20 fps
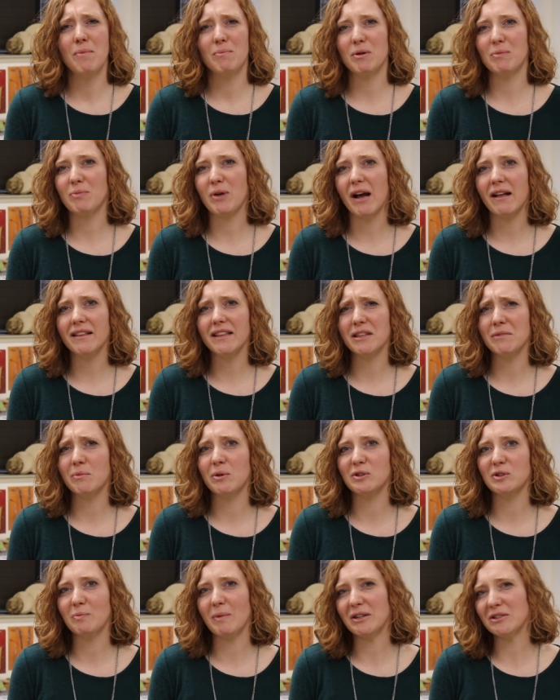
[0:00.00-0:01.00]
But probably the
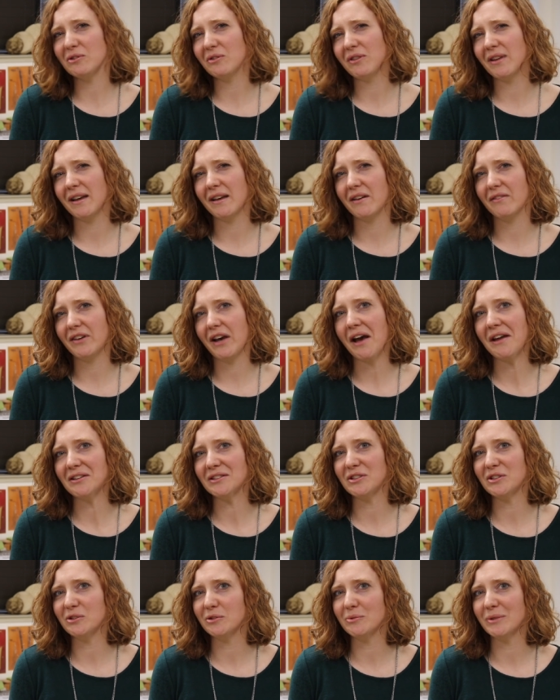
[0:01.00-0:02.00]
most special thing I've gotten
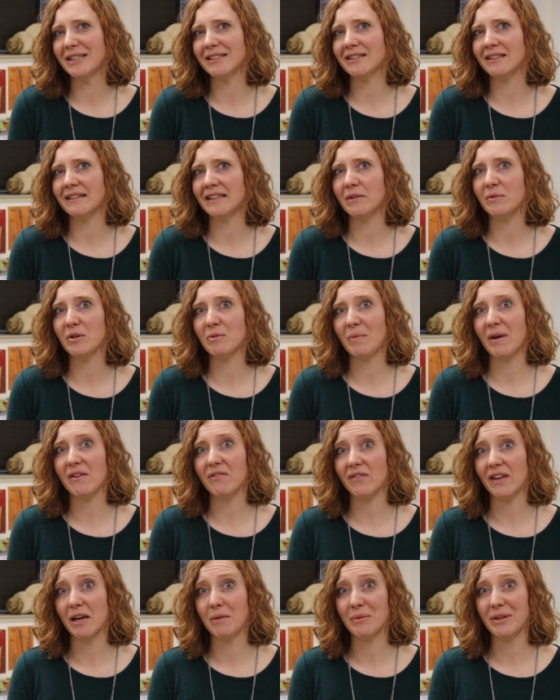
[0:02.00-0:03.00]
to do recently with my
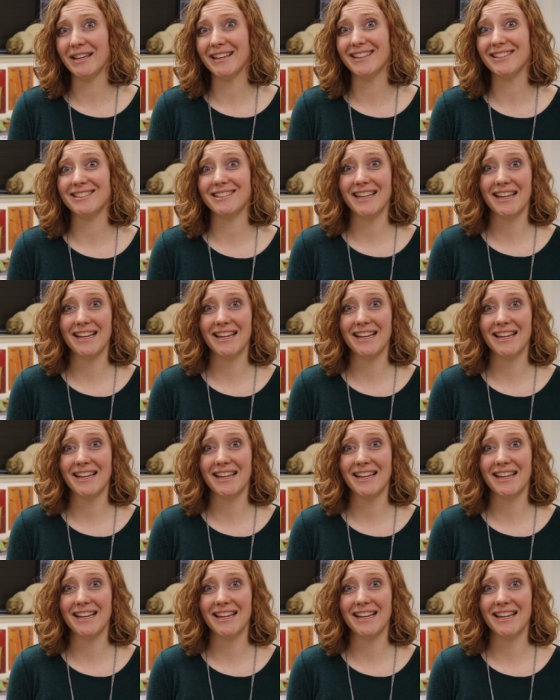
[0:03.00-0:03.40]
family is